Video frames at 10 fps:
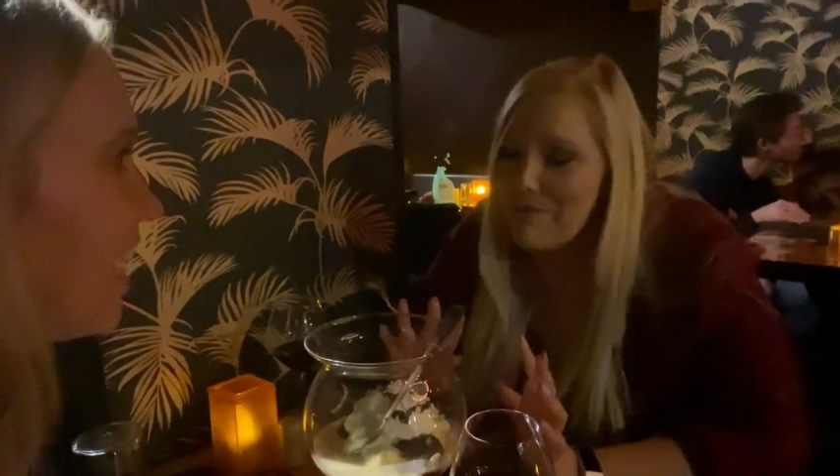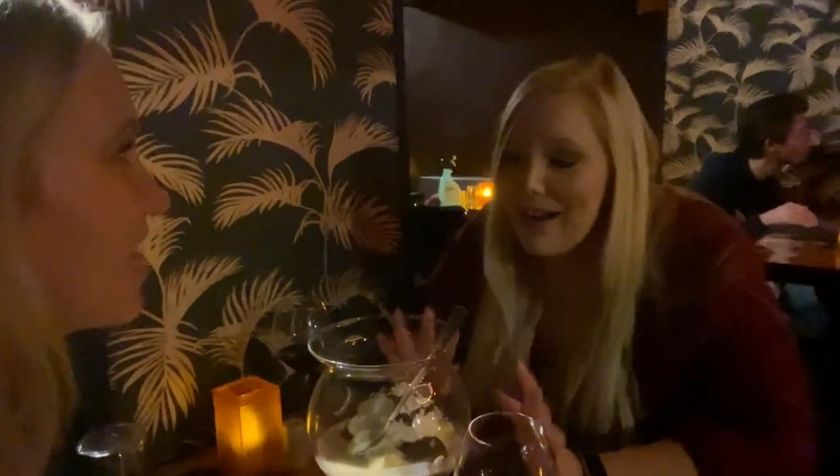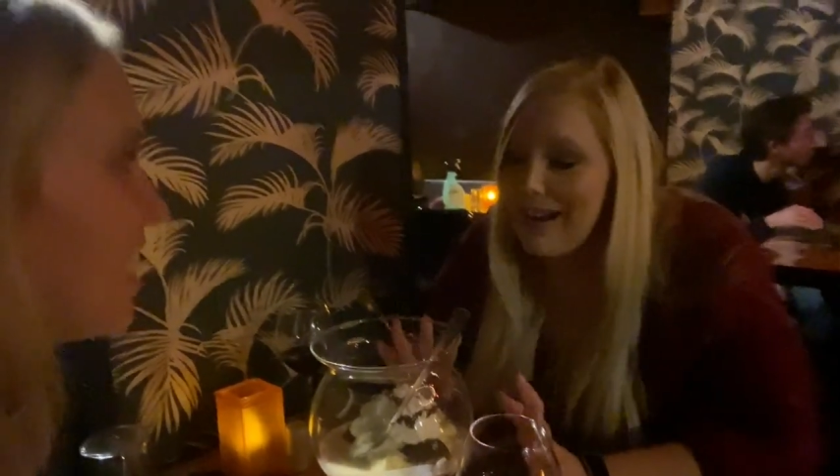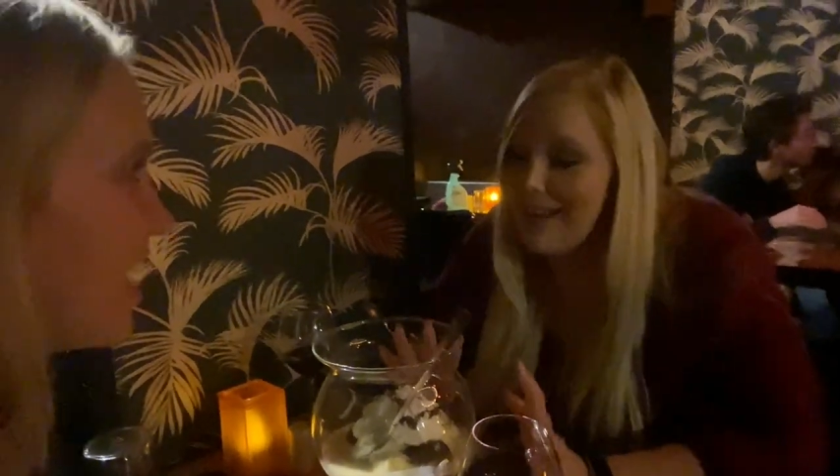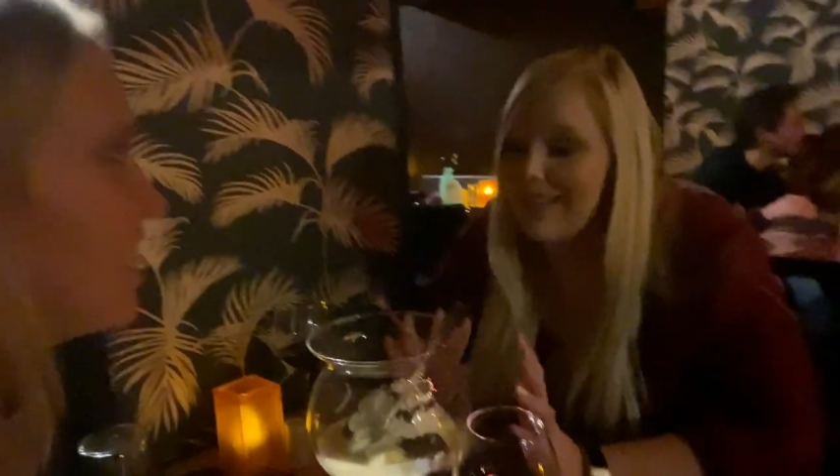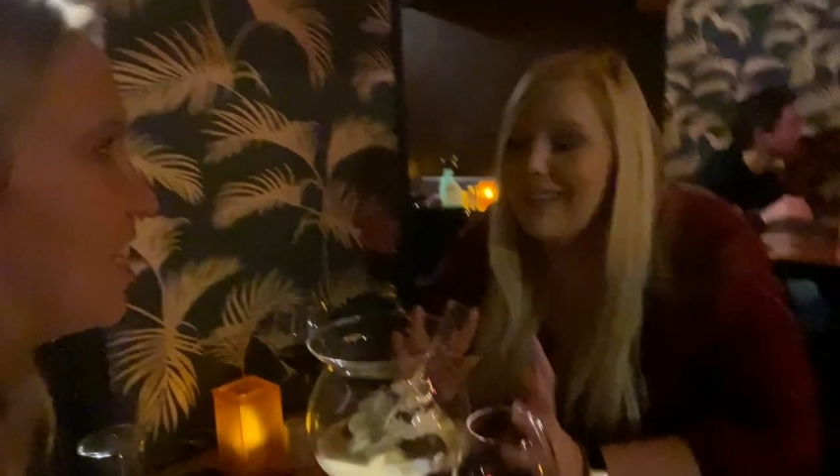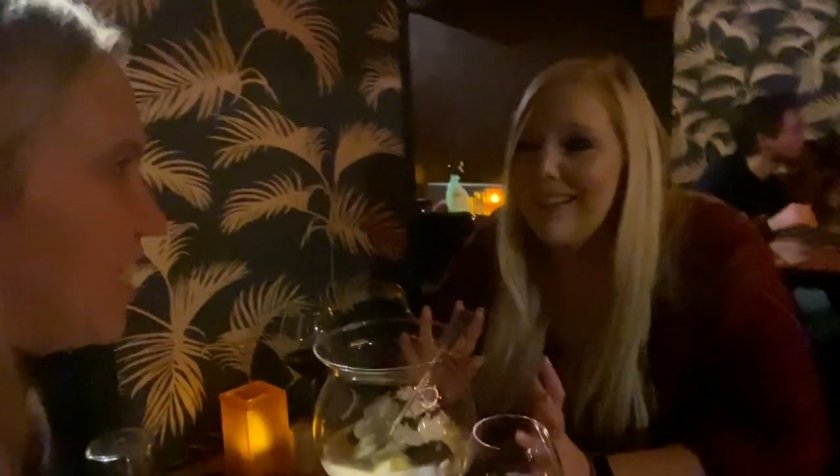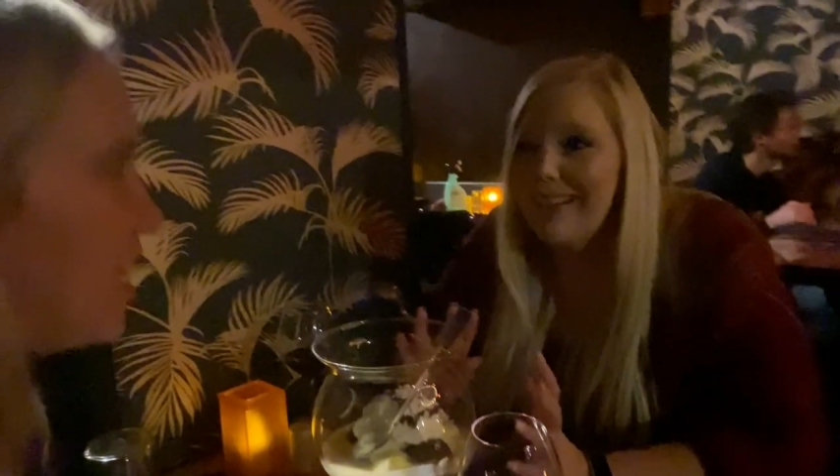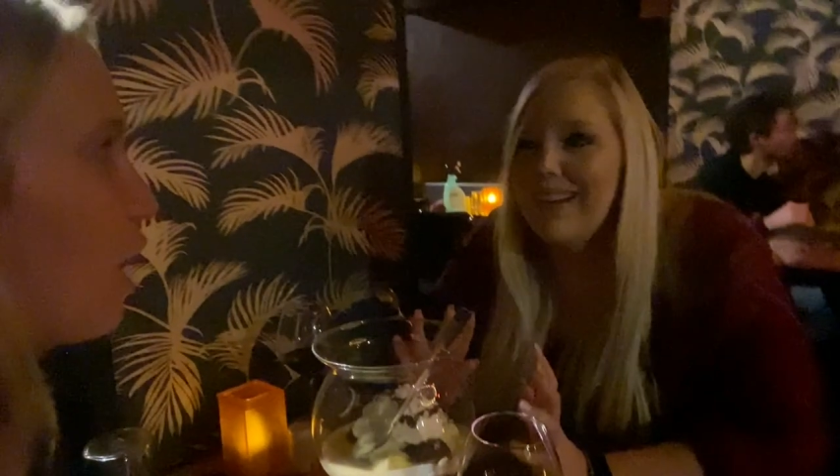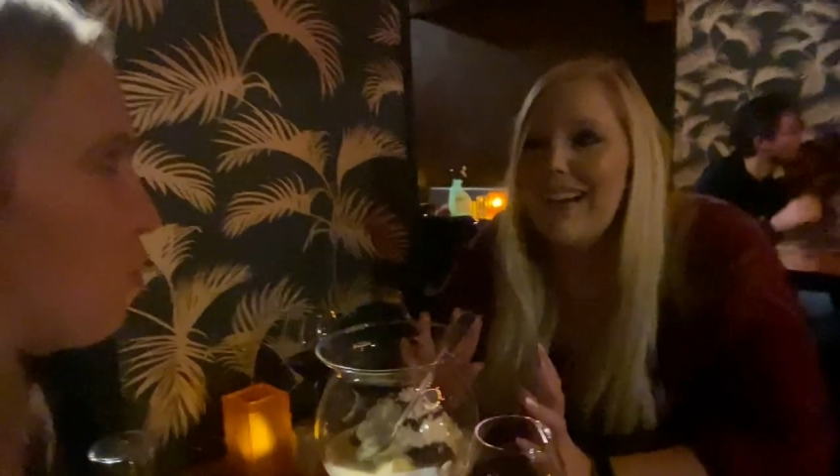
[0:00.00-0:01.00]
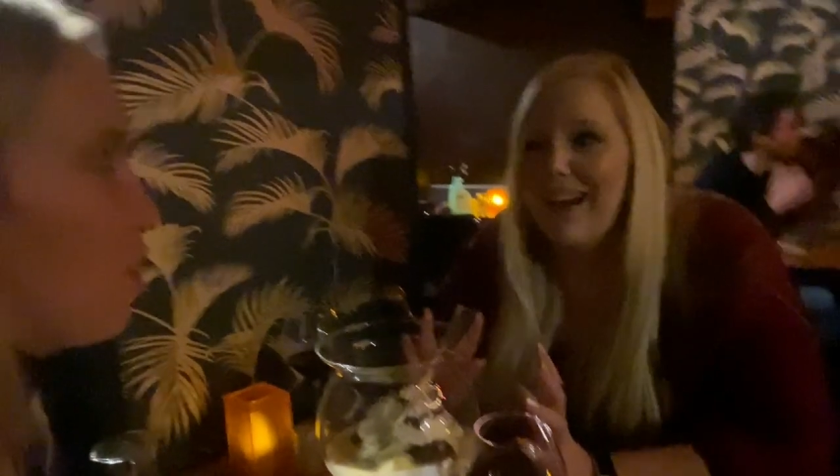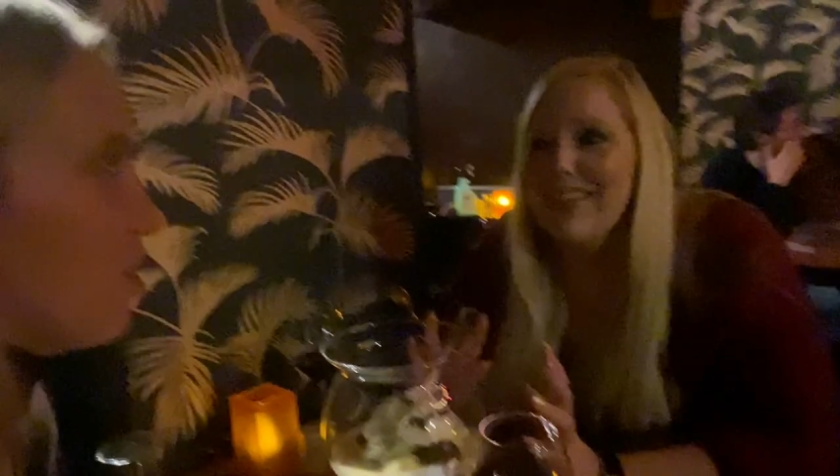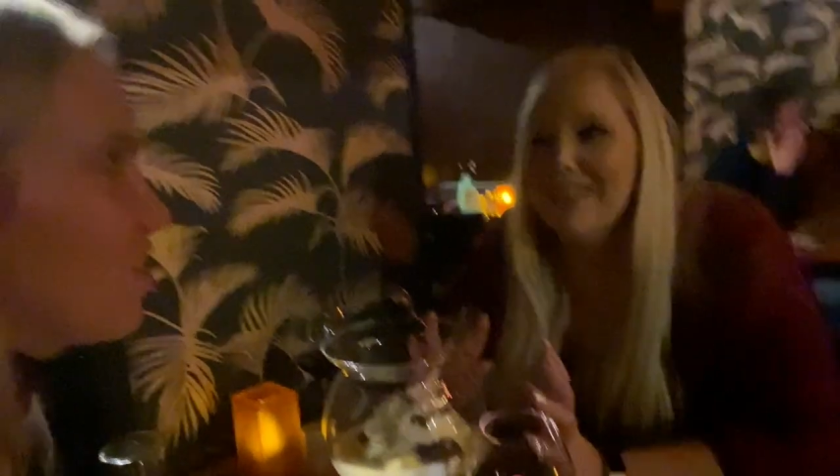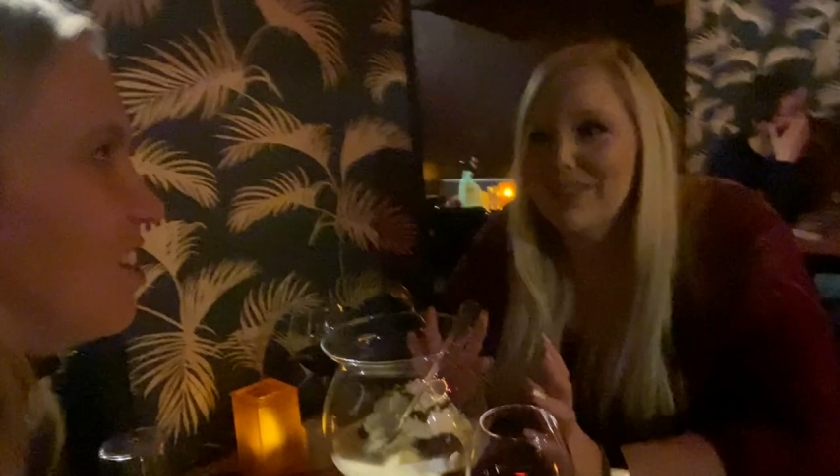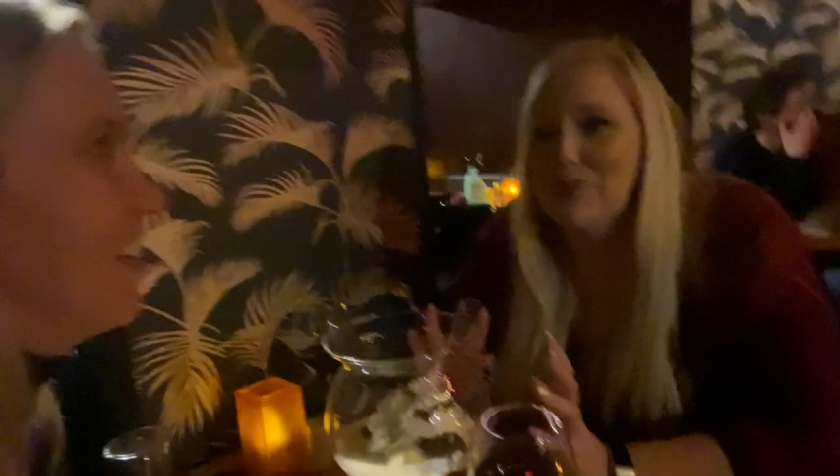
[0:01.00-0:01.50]
I think I can see that one. I
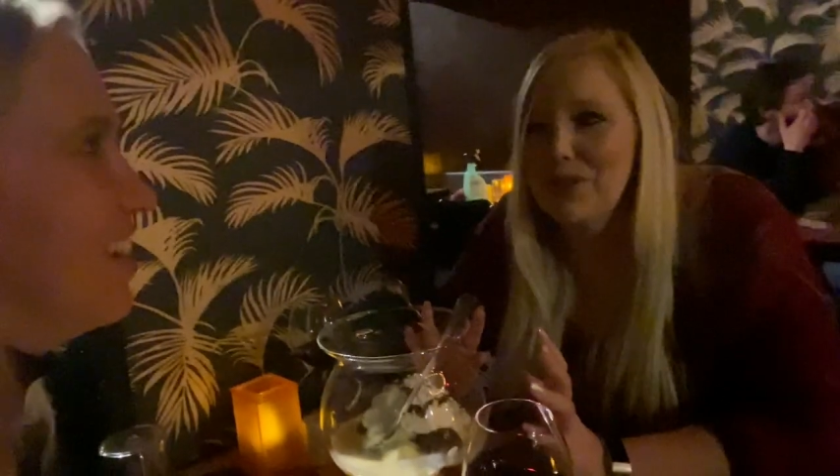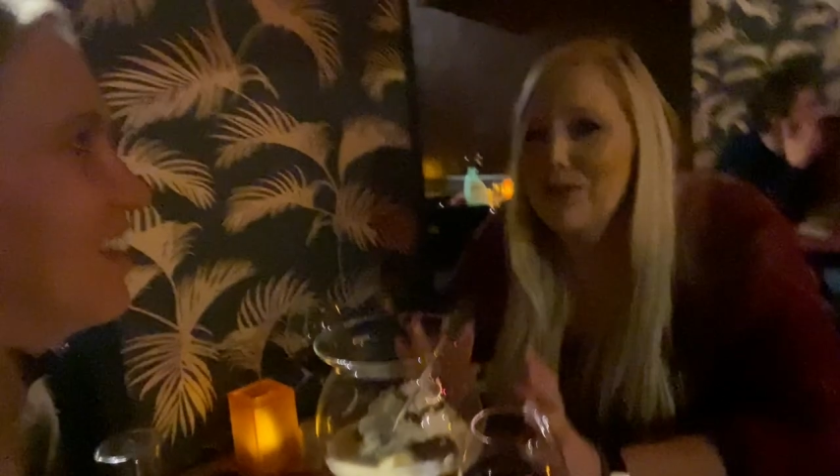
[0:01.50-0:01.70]
think so